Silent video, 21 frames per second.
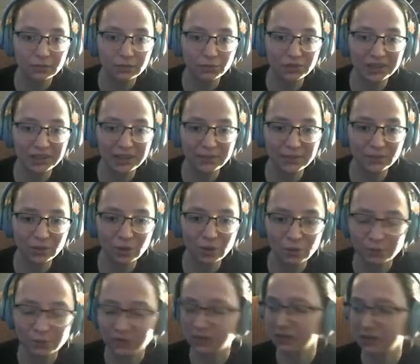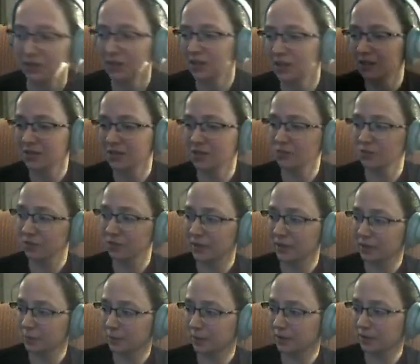Never open. So what am
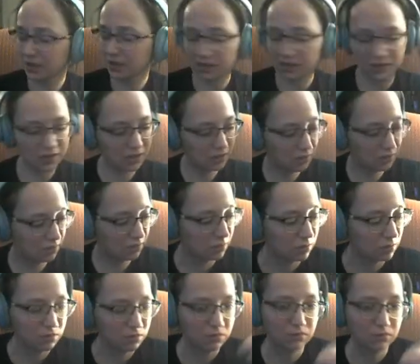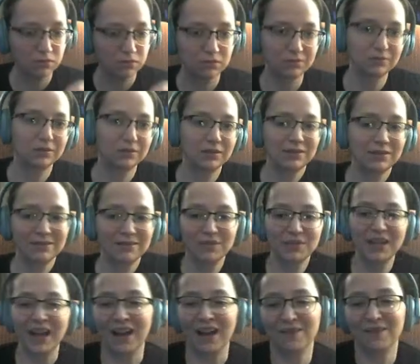I supposed to do? I'm
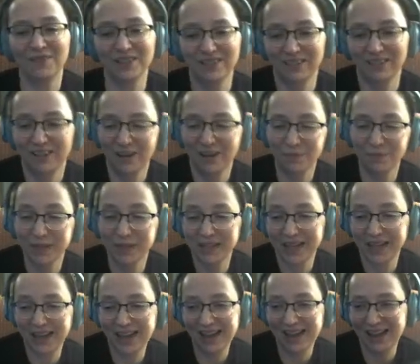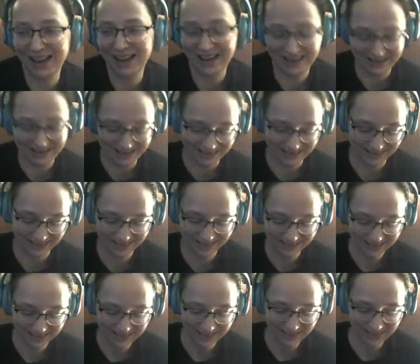gonna have to look up a guide.
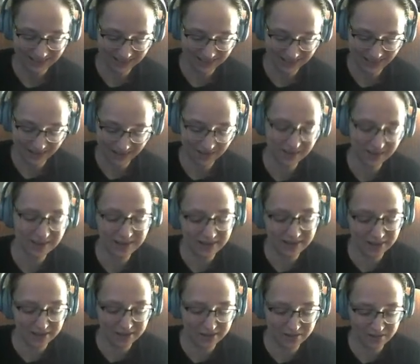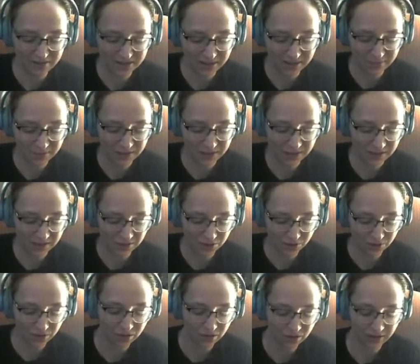Because clearly I need to do something to
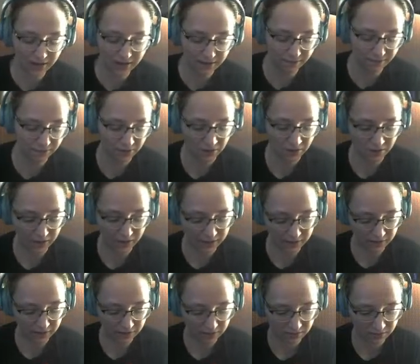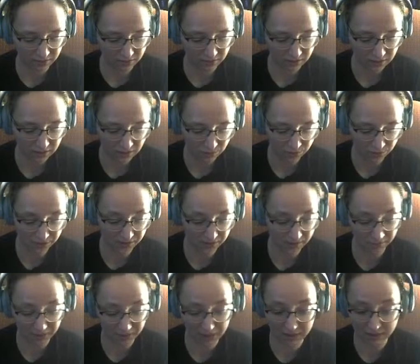trigger night falling. Which is
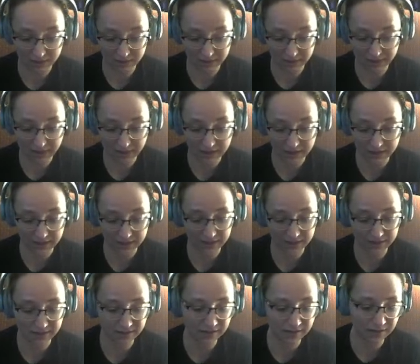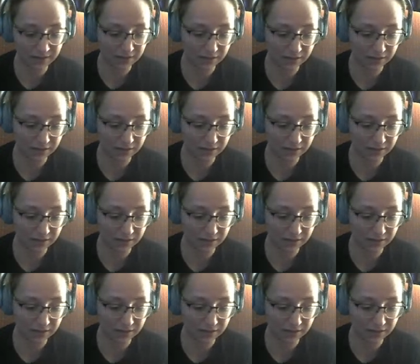apparently not this.